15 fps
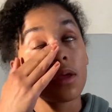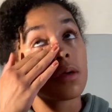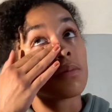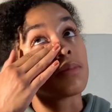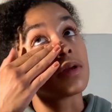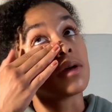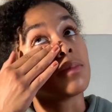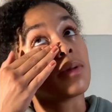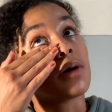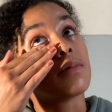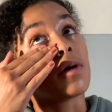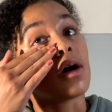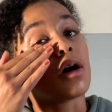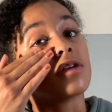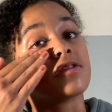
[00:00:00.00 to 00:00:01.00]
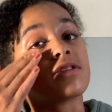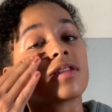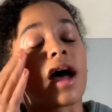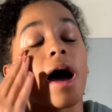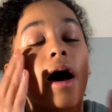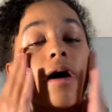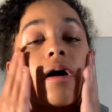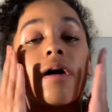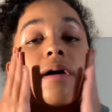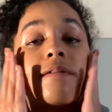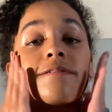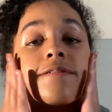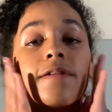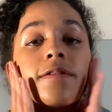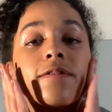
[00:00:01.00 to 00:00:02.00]
But above all, just
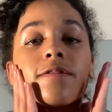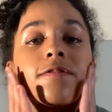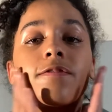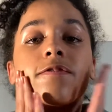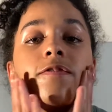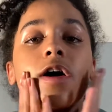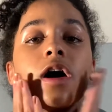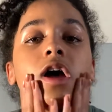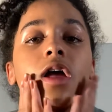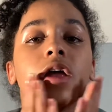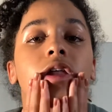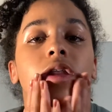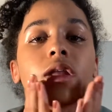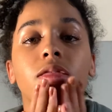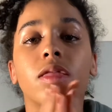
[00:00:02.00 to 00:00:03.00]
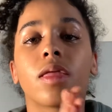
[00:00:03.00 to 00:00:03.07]
have fun.